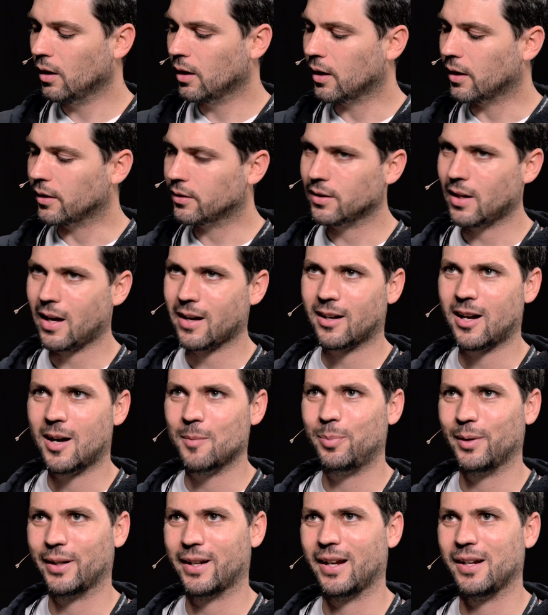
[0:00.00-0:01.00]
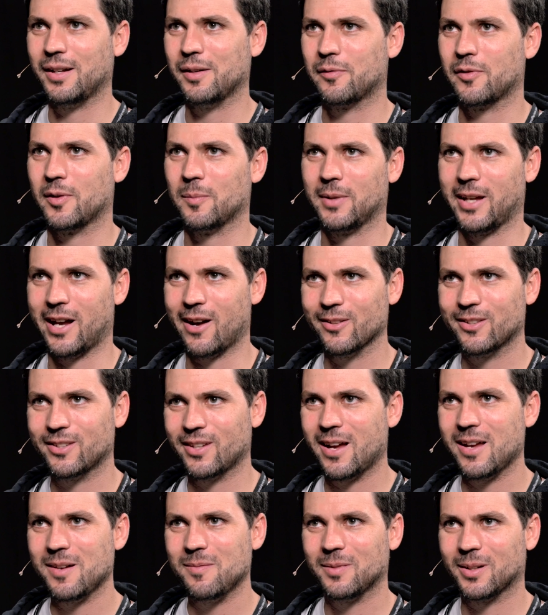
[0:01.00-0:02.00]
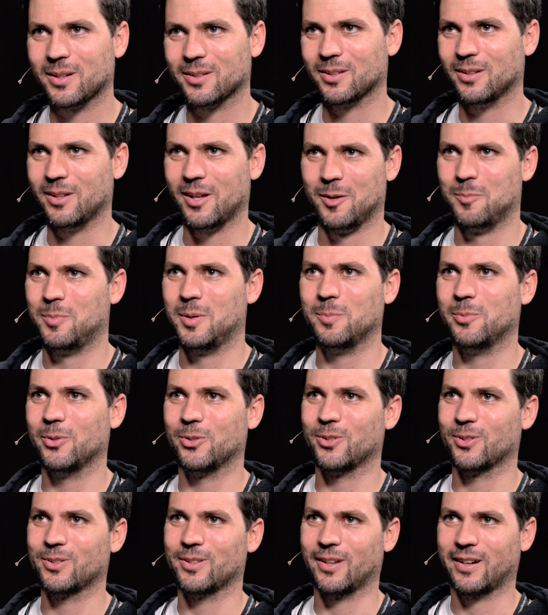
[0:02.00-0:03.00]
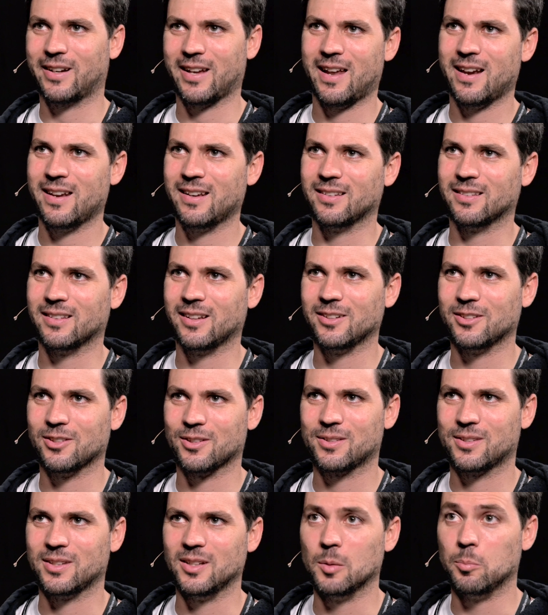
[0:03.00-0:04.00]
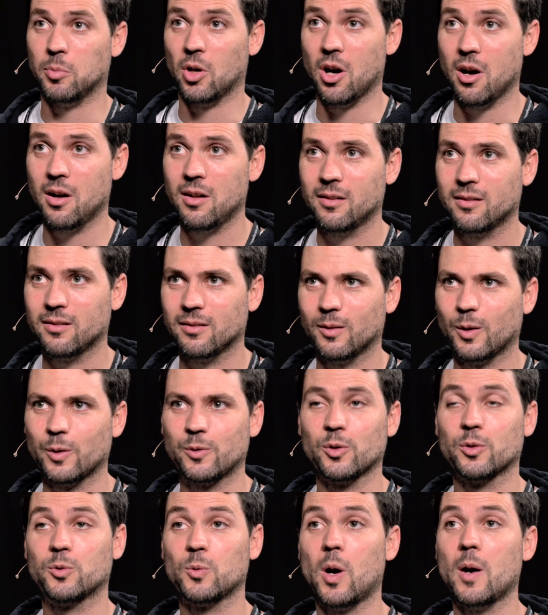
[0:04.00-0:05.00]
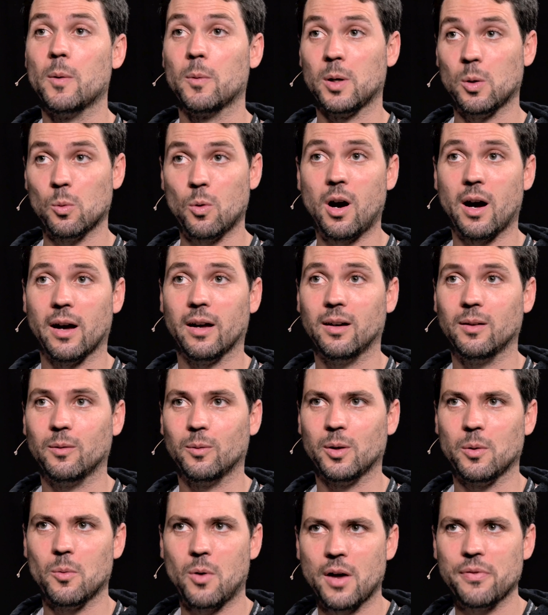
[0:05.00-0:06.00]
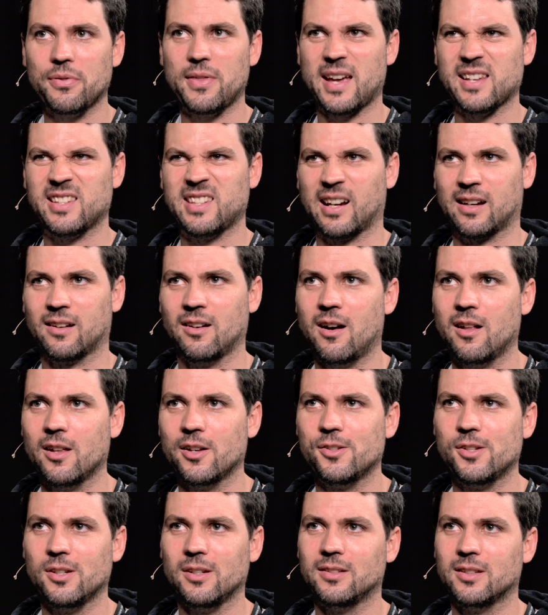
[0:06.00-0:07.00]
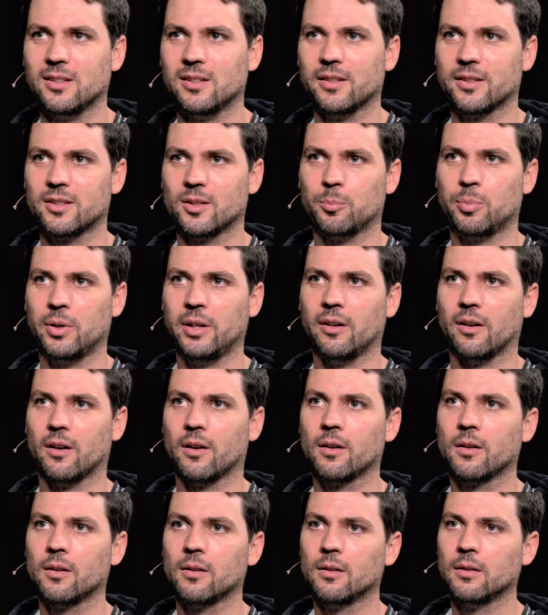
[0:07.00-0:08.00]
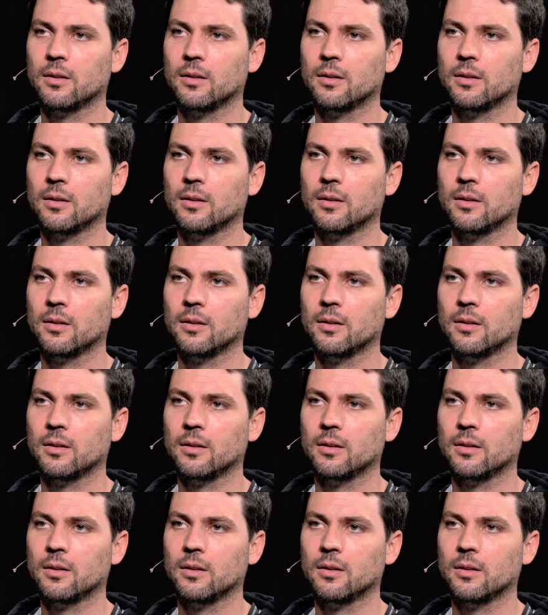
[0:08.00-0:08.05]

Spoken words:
It's not complicated from the outside because a lot of people just look at it and they just see a ball, which is what we want. We want that technology to disappear.